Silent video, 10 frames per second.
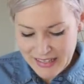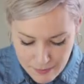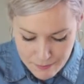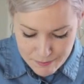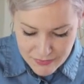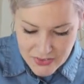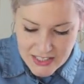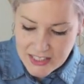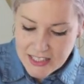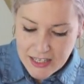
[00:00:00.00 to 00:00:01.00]
Um,
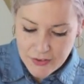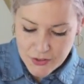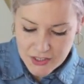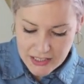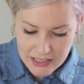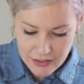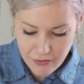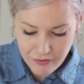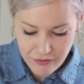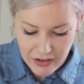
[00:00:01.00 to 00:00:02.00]
this is another study of
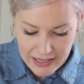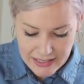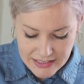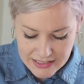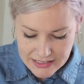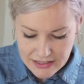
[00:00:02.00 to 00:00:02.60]
a face,